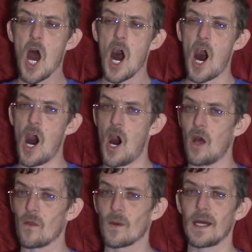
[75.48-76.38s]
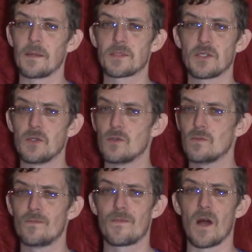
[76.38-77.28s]
all the way up
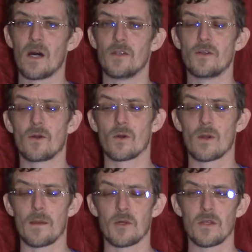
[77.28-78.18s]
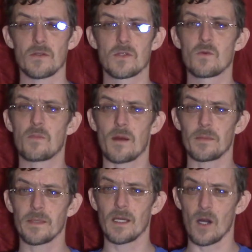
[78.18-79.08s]
to the 100-year-old grandmothers who
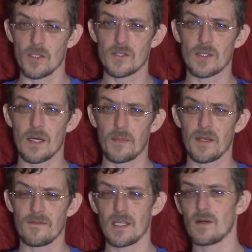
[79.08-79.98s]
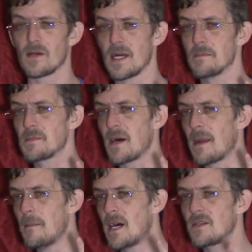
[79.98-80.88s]
probably also are not playing video games, but
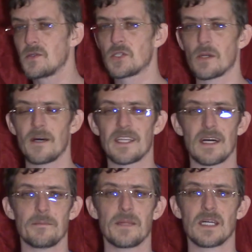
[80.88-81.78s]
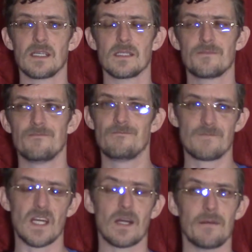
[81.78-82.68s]
I'm not too sure about that because
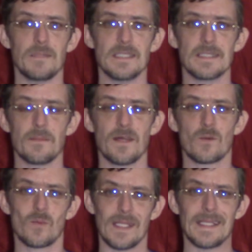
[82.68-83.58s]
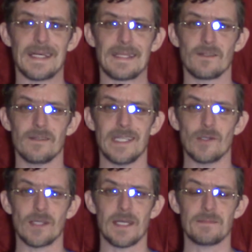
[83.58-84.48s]
there have been some that really like their video
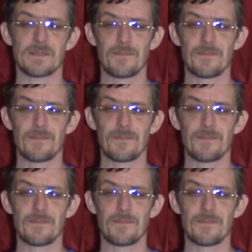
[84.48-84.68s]
games.